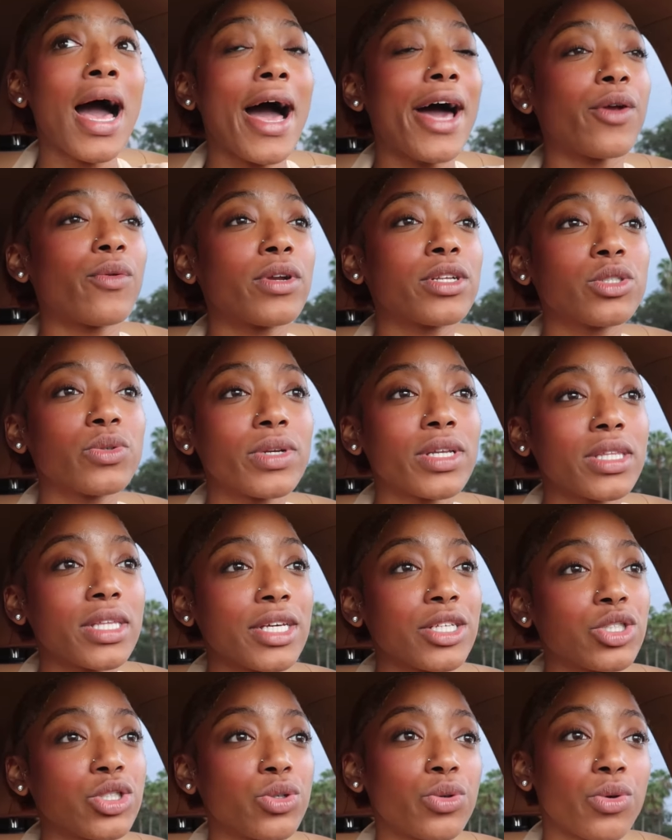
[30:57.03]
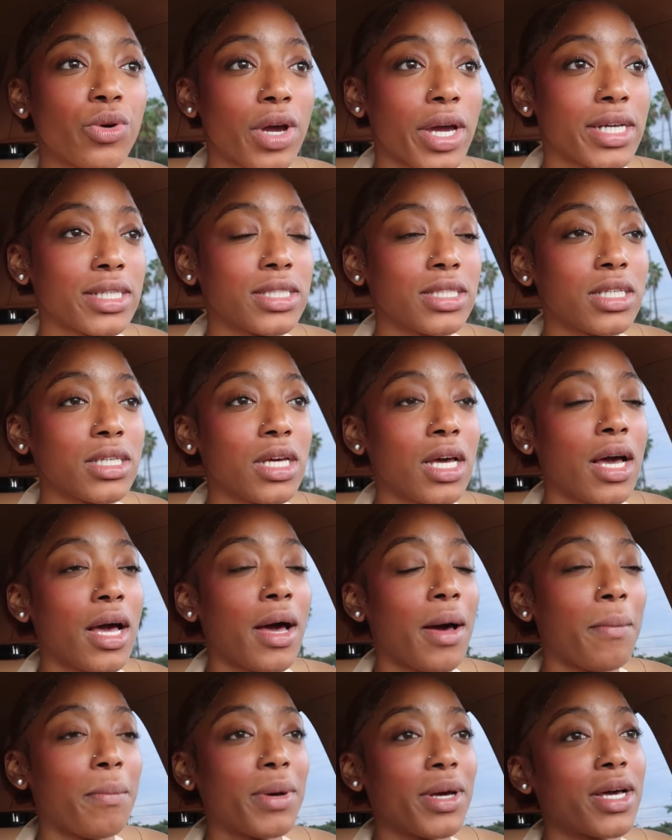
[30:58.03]
I don't wanna do anything too crazy
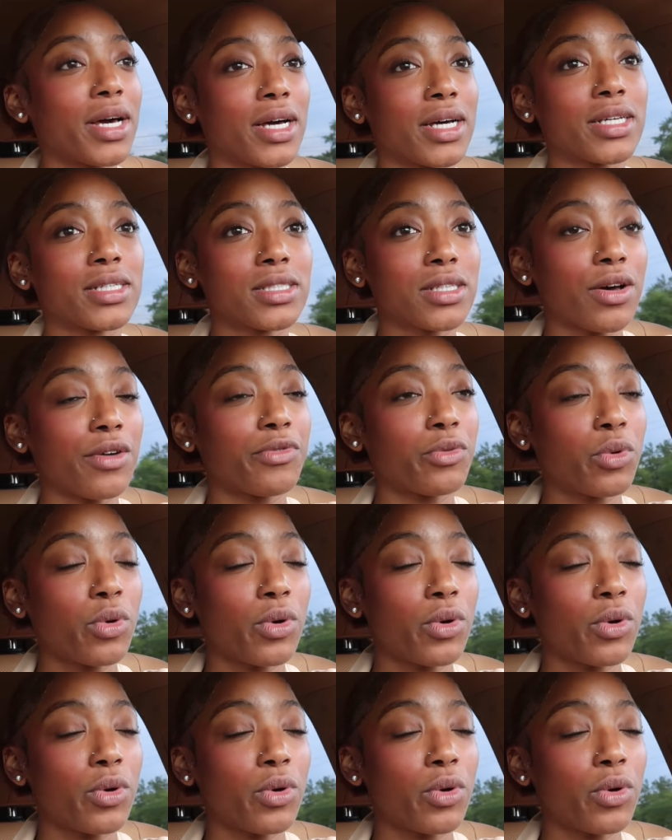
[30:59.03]
because of